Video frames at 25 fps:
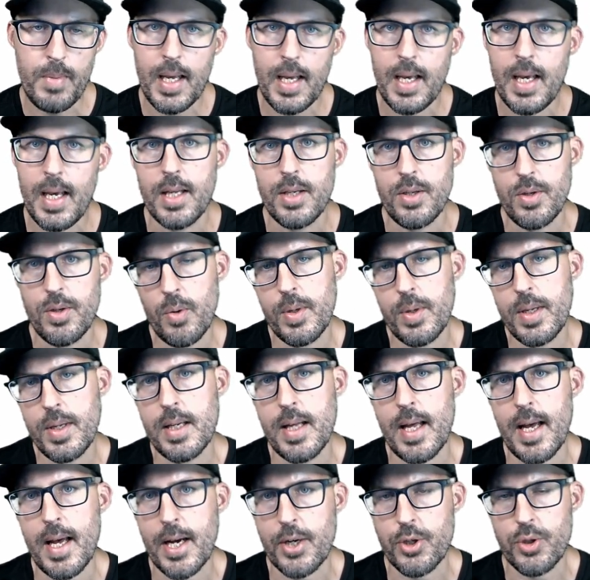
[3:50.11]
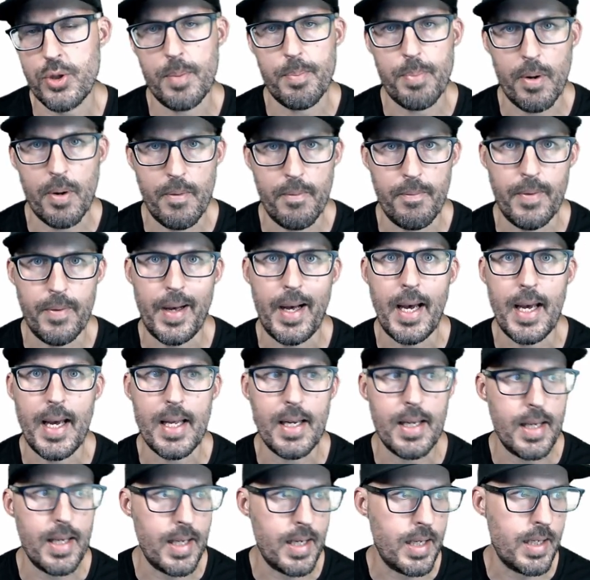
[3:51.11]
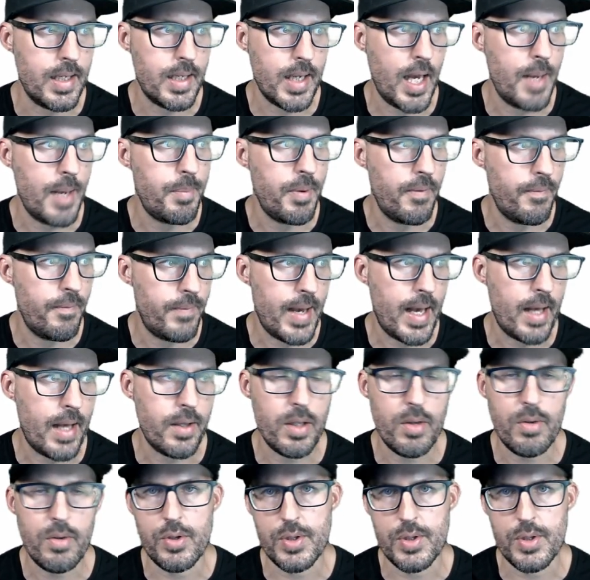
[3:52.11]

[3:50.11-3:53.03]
And you don't need to actually provide any type of value.